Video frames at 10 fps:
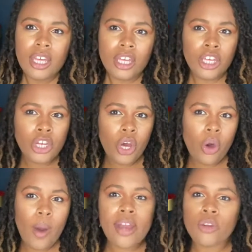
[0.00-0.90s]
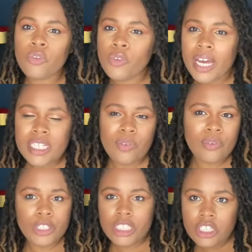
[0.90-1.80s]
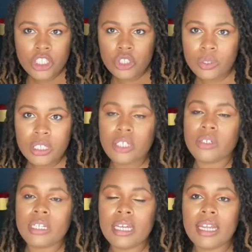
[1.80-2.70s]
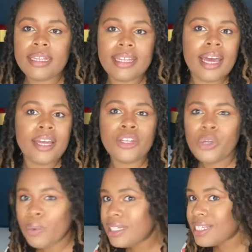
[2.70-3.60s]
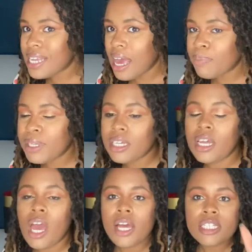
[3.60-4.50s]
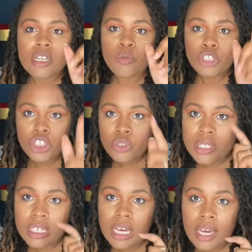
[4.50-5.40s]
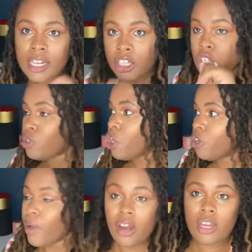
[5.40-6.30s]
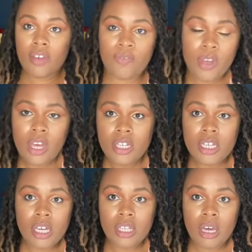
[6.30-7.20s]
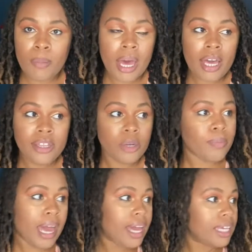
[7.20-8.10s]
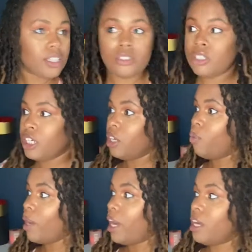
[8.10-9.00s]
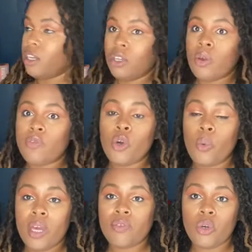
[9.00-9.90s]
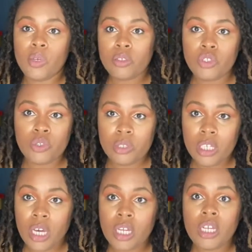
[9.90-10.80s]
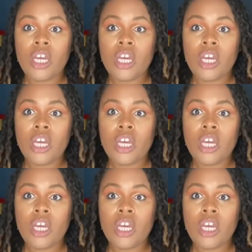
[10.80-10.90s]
You know, I don't know if you guys have ever seen a shooting or anything like that. You know what doesn't happen? Someone shoots a gun and then you turn around and they've tucked the gun behind their back and they're looking away and you have no way of knowing who shoot the gun.